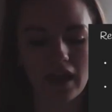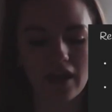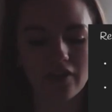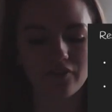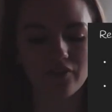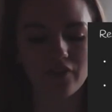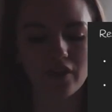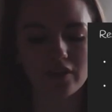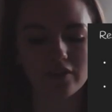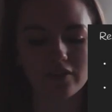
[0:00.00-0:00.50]

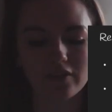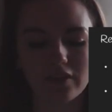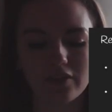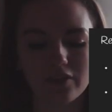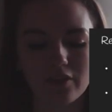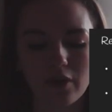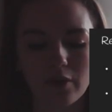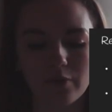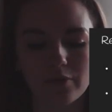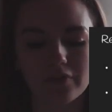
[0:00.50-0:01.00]
At first I
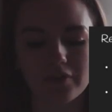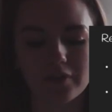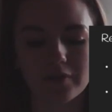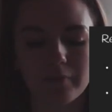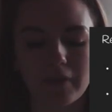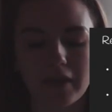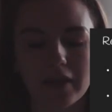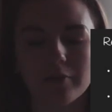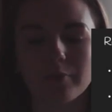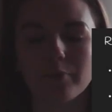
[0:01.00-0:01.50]
thought I was going
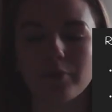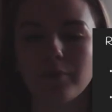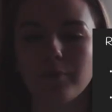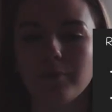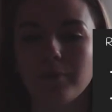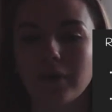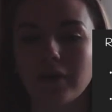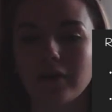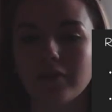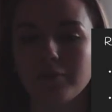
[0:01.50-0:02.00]
to make a
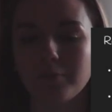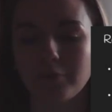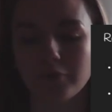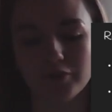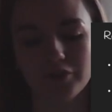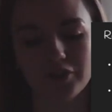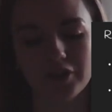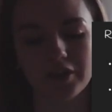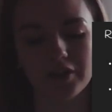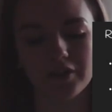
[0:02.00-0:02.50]
print-based
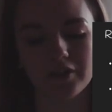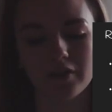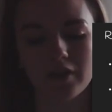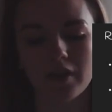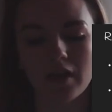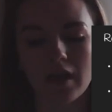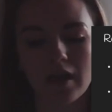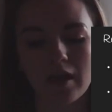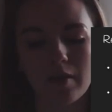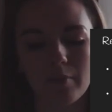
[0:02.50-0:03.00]
project,
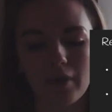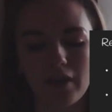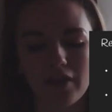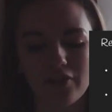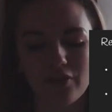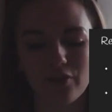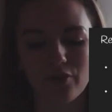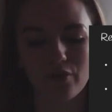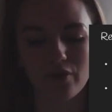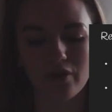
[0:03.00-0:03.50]
but I
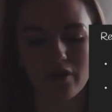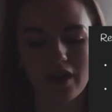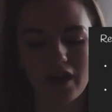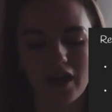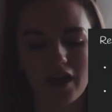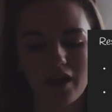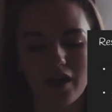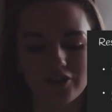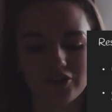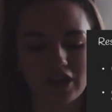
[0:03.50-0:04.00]
thought
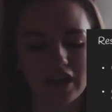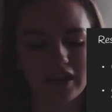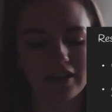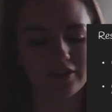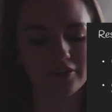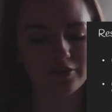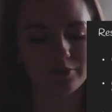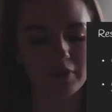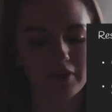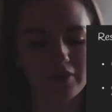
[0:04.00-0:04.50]
I'd
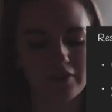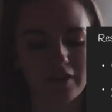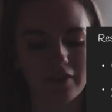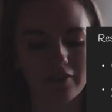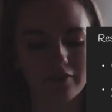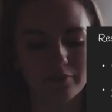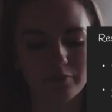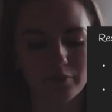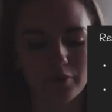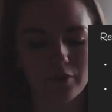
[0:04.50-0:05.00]
challenge
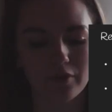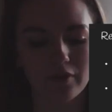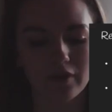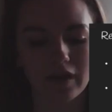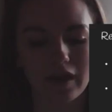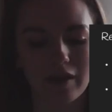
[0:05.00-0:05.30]
myself more